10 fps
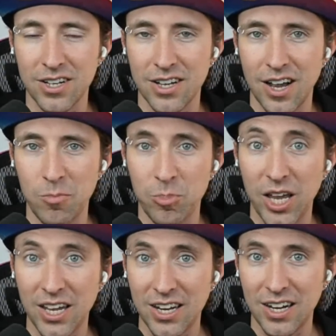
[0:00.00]
a
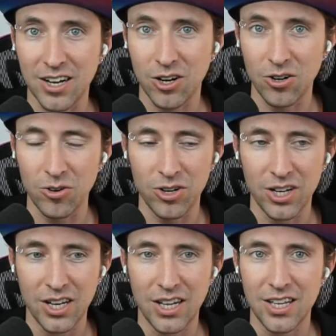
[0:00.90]
PIN code
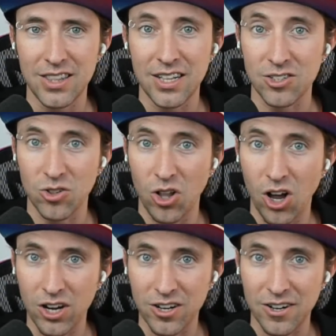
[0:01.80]
that's
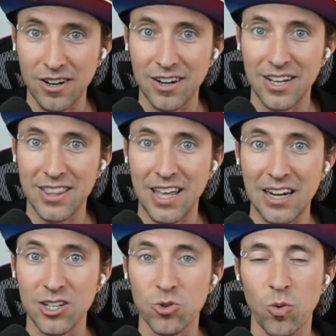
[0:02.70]
longer than
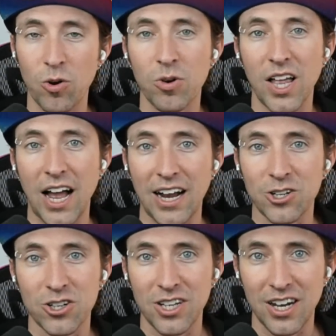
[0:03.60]
is what will
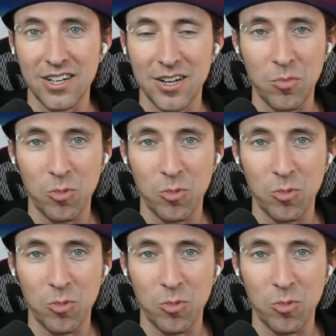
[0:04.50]
actually end up